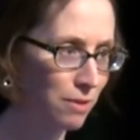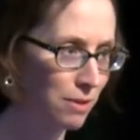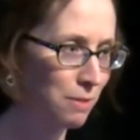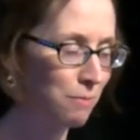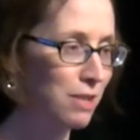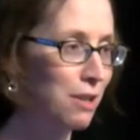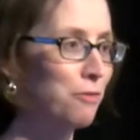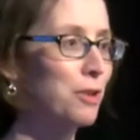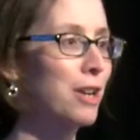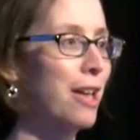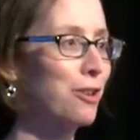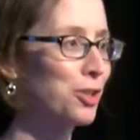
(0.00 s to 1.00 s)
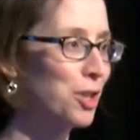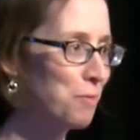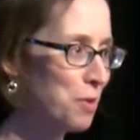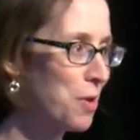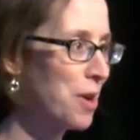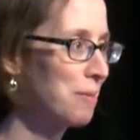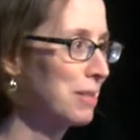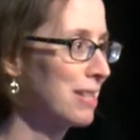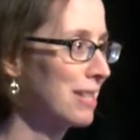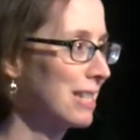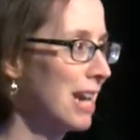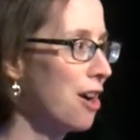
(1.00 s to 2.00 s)
the different energy programs in
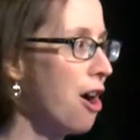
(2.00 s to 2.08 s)
the state